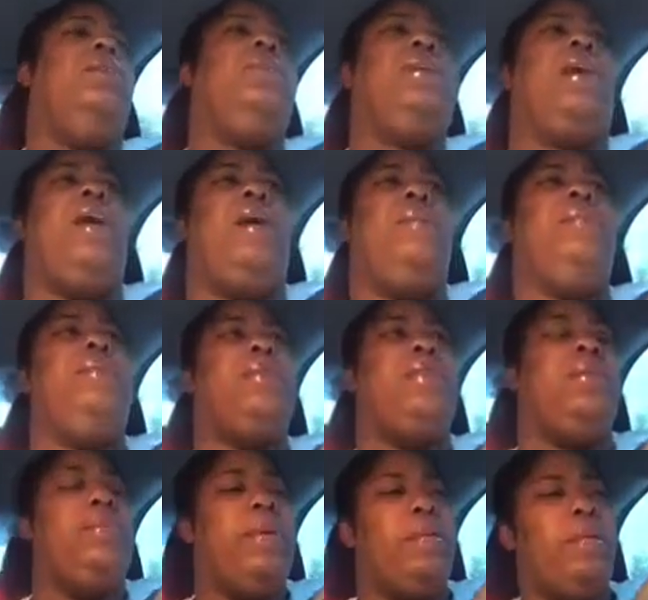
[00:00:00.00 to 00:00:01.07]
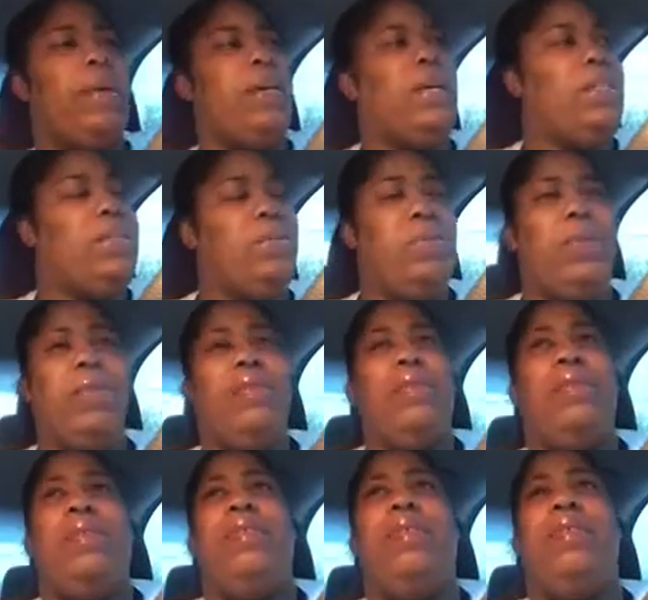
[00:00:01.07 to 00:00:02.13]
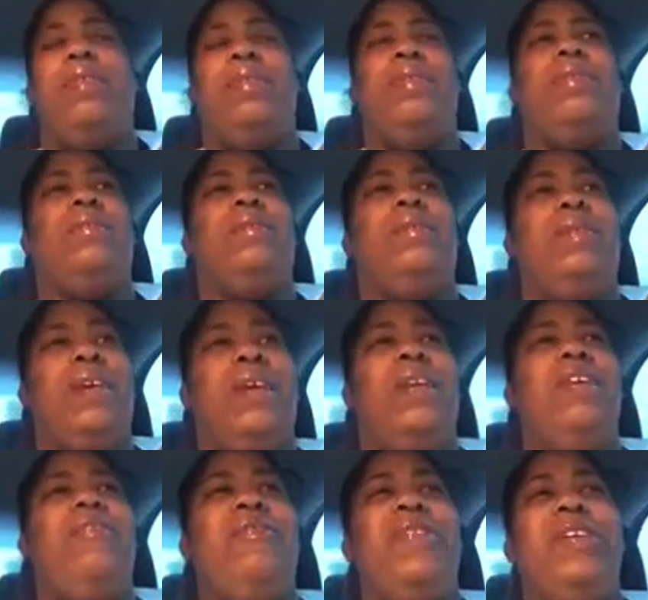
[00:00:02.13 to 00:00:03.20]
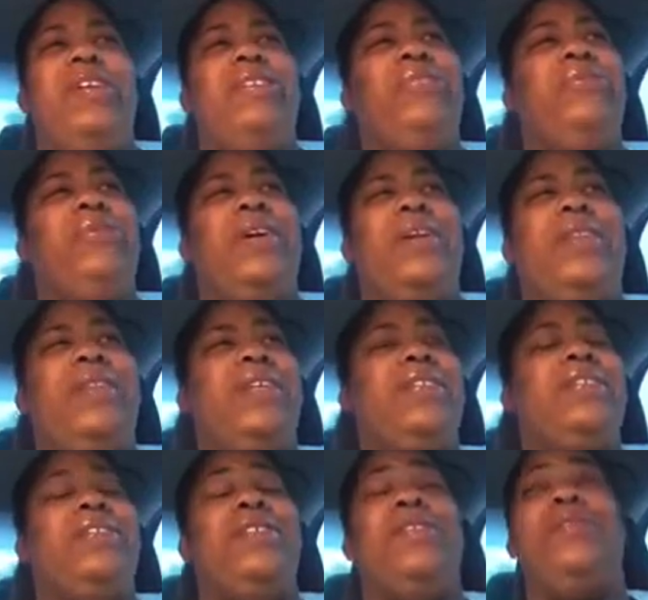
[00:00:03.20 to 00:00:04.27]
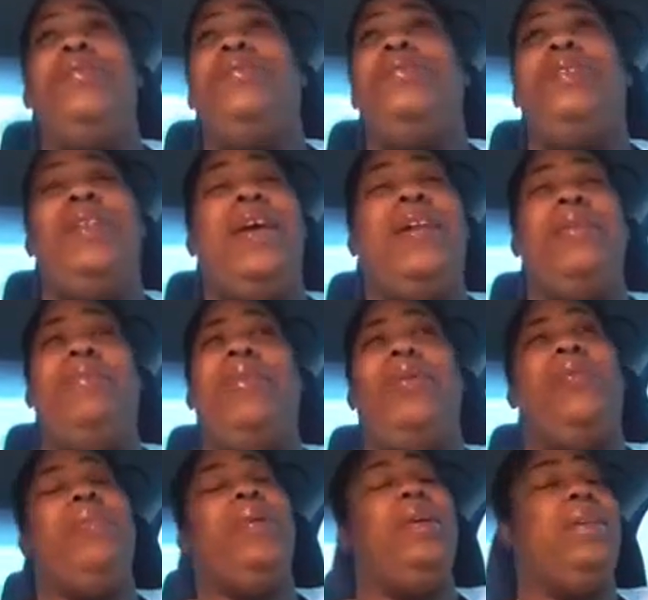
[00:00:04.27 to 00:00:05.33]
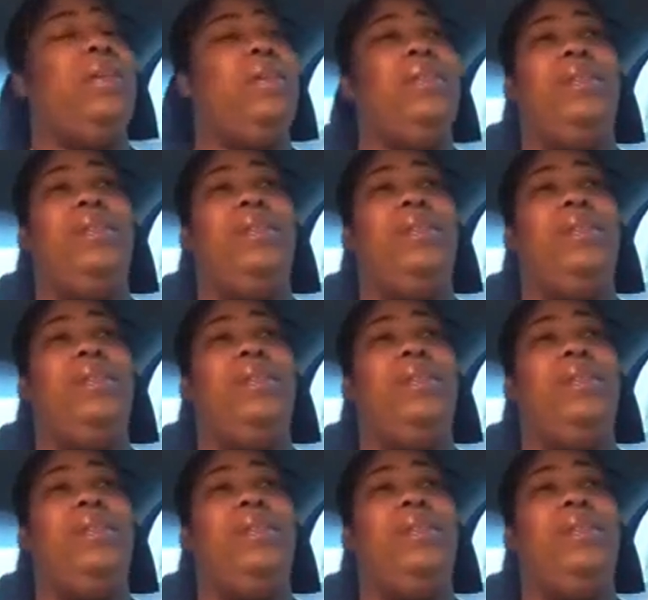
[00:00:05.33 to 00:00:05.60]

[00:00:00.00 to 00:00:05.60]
But I'll put some in when I get to work. It don't really do nothing. It just soothes it at the moment.